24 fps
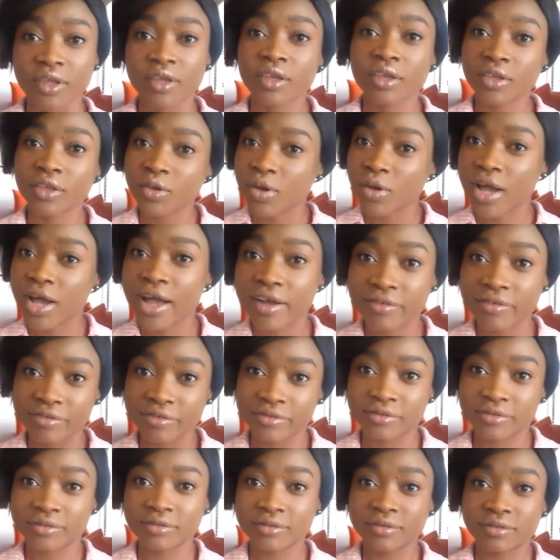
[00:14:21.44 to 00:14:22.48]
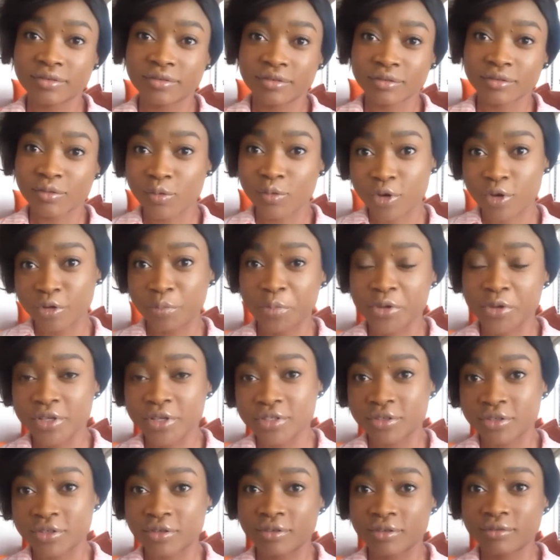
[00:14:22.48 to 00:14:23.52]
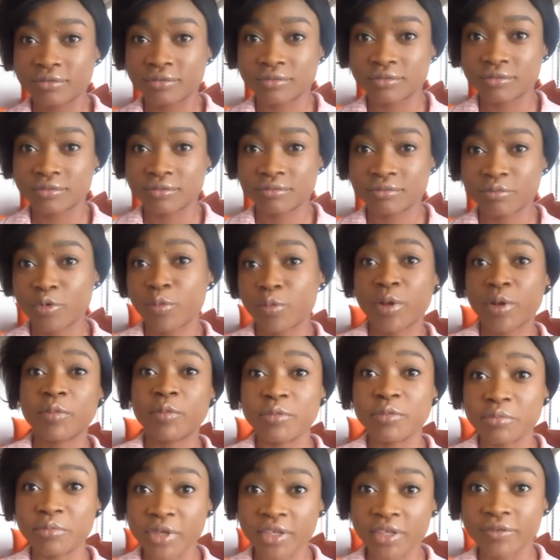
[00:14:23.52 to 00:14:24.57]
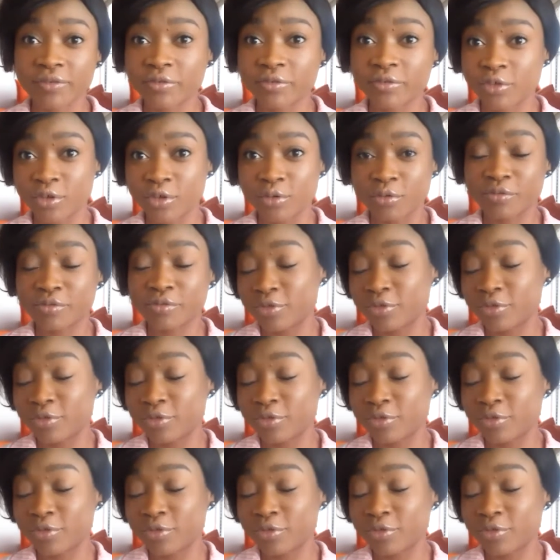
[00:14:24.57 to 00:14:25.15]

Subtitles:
You have one person, probably me, a few